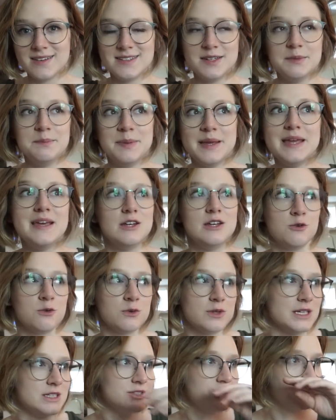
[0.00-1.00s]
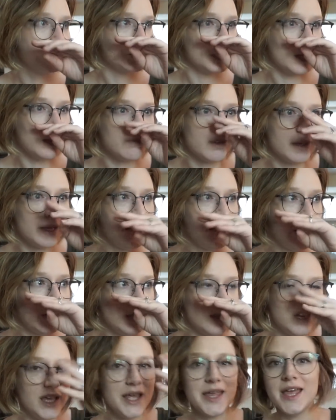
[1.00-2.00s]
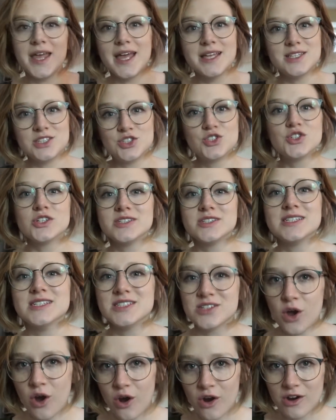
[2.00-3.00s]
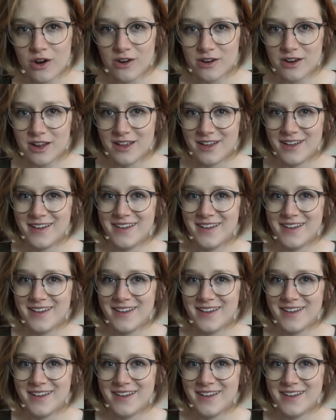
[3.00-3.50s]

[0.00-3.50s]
to be in a relationship, it's just as hard.